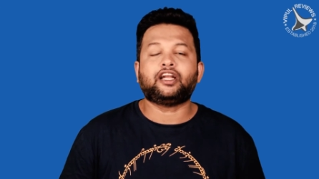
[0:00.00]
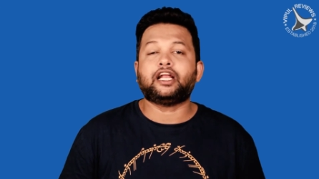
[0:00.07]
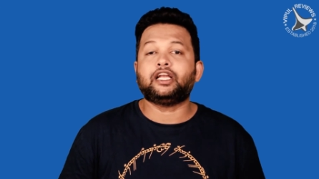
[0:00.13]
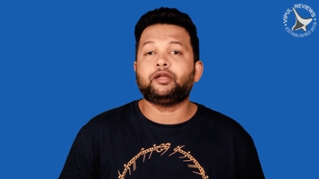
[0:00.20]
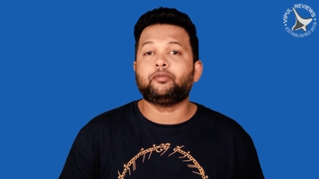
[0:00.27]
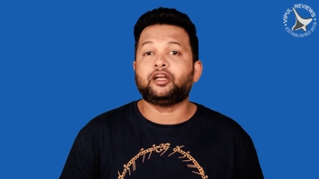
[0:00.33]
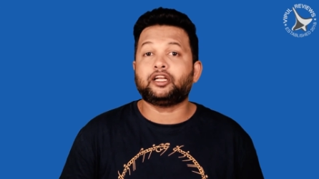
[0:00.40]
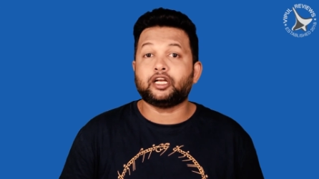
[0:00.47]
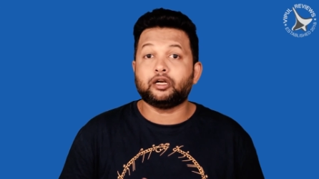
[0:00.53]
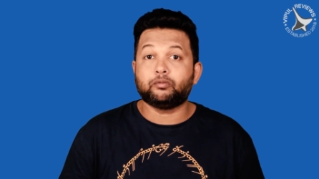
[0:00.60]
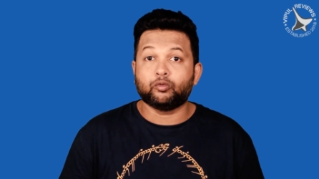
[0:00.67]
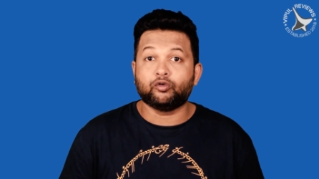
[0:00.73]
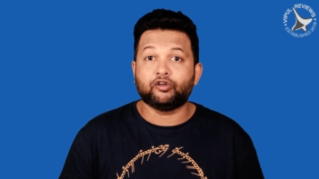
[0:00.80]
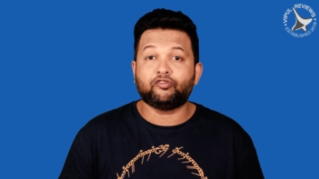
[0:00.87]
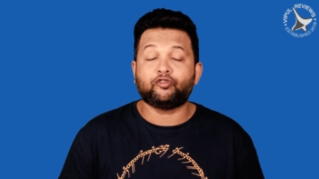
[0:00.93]
animated
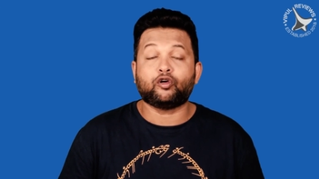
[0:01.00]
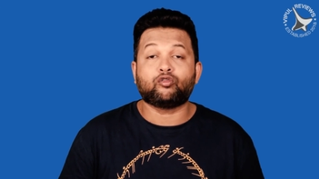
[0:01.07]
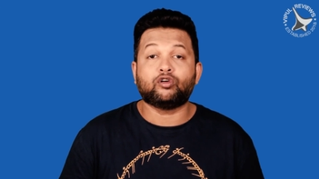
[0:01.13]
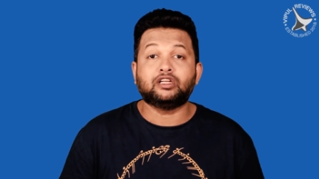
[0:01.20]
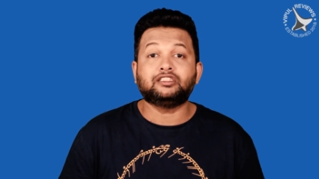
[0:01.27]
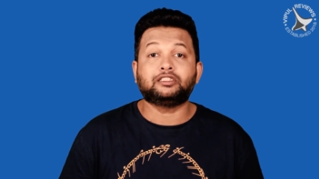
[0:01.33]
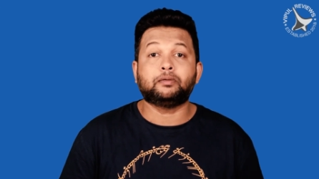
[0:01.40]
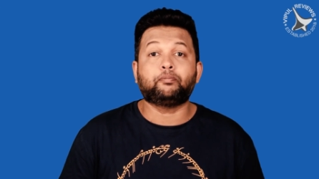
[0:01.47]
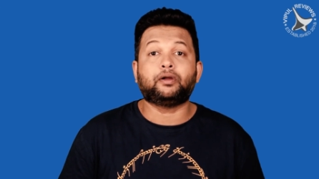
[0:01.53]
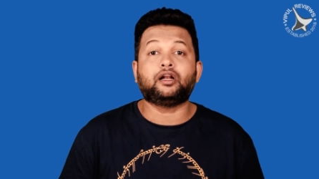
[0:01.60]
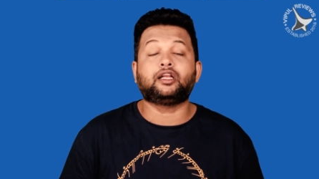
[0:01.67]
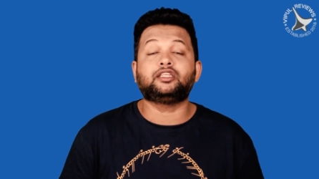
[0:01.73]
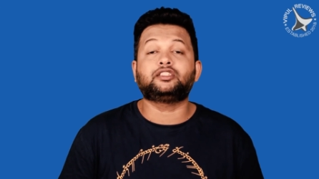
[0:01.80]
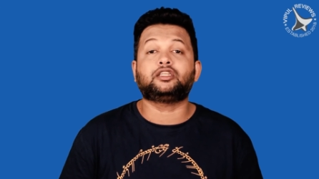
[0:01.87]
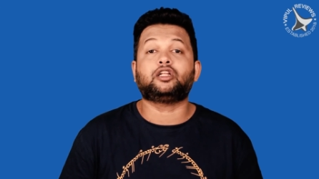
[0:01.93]
movie for one simple
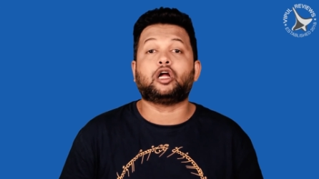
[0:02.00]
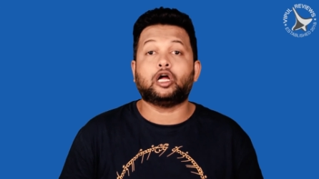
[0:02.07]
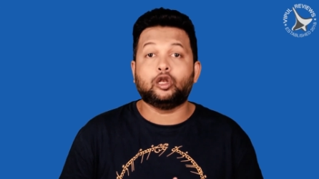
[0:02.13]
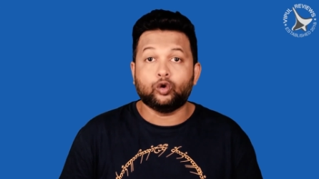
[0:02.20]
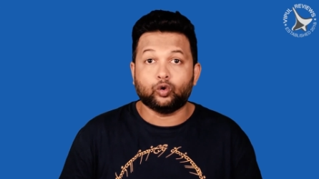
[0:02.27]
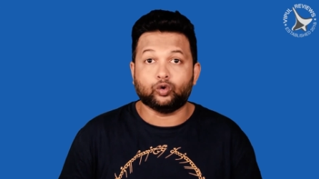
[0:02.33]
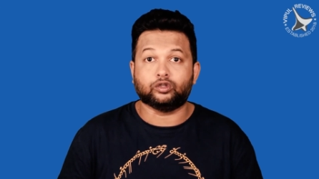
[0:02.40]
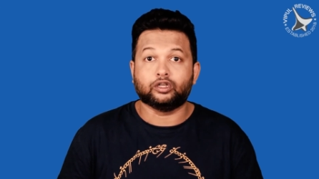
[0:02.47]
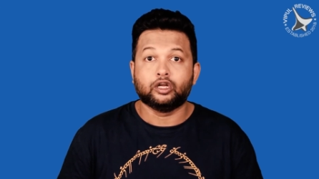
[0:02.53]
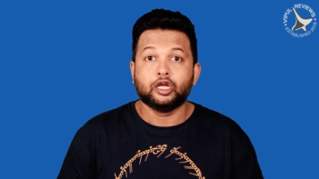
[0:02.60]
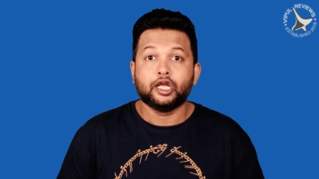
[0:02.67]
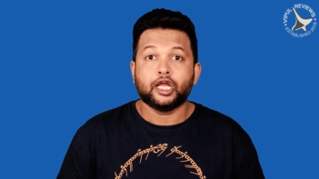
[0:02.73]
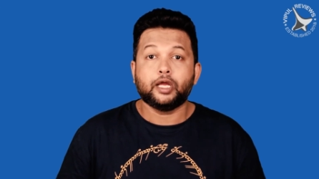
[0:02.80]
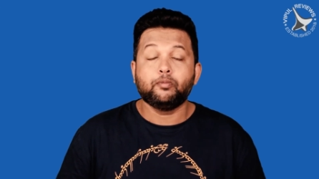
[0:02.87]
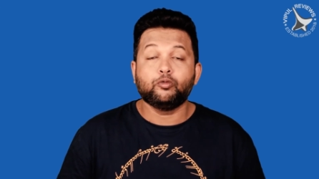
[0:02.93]
reason alone:
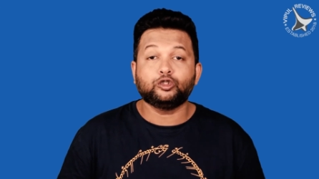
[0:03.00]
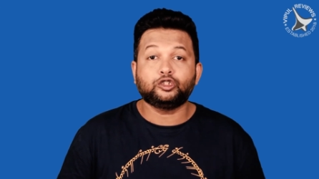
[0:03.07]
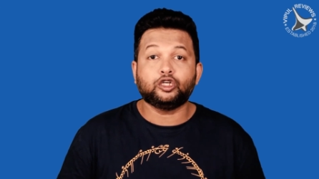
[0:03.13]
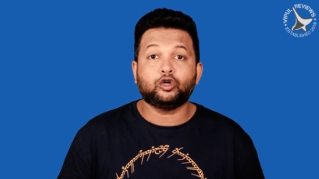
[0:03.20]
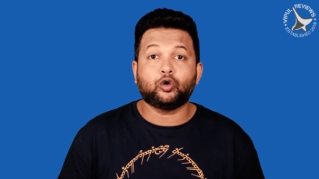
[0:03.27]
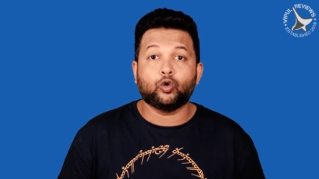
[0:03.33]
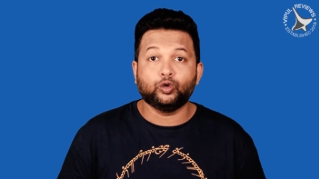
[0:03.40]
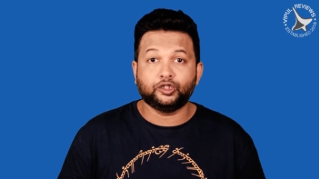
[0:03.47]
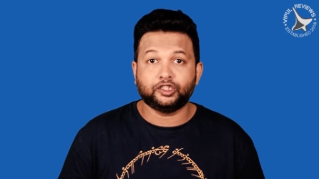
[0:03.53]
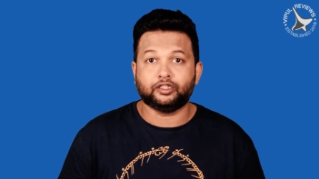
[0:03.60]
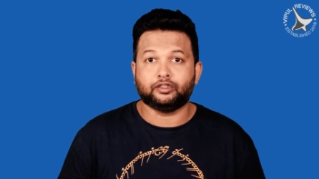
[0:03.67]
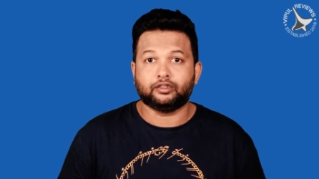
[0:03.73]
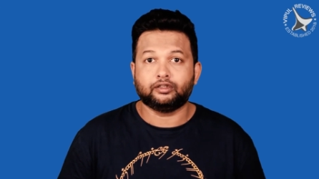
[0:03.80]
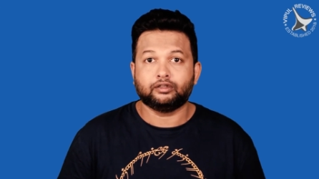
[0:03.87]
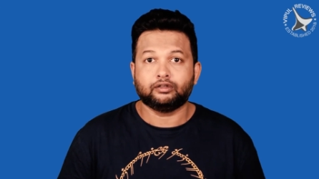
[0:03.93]
emotional quotient.